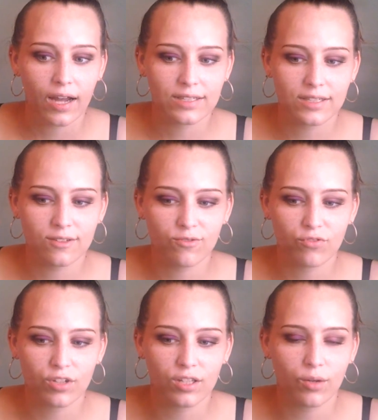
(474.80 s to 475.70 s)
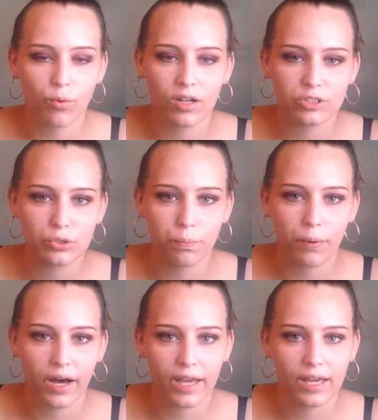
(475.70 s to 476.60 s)
I didn't really want to
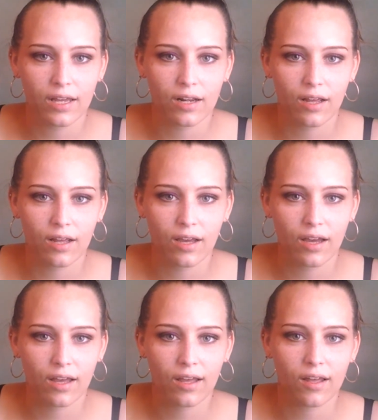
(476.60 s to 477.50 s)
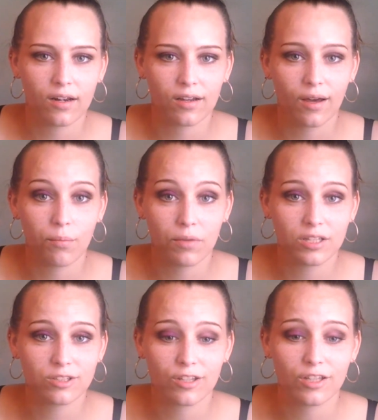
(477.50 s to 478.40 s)
buy it and
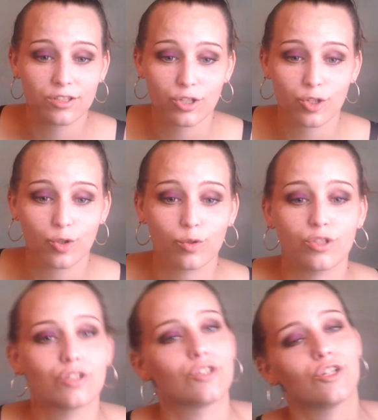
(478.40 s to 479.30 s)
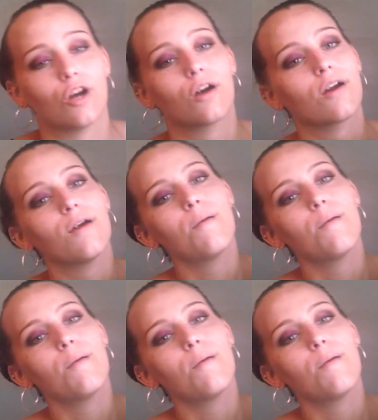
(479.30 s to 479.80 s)
commit to this huge jug